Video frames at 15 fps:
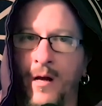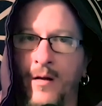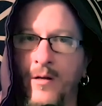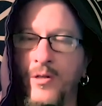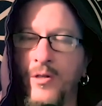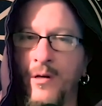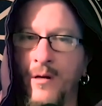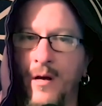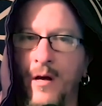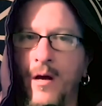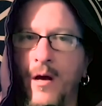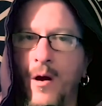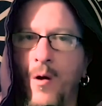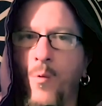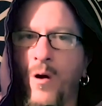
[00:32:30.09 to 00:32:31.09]
I used to
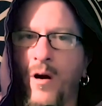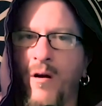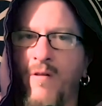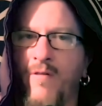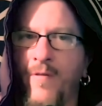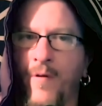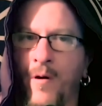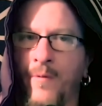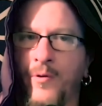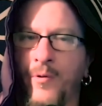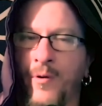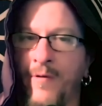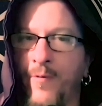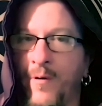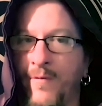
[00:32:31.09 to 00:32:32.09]
work on a farm three,
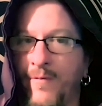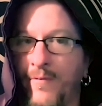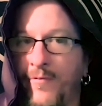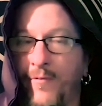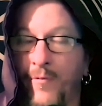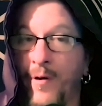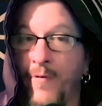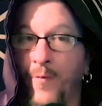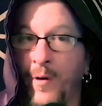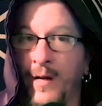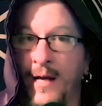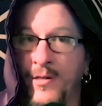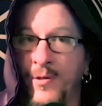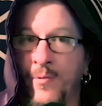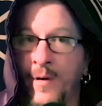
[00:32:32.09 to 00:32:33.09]
four, three or four
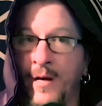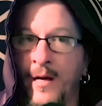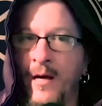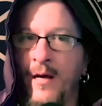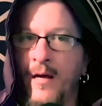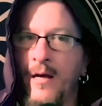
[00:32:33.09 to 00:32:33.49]
days a week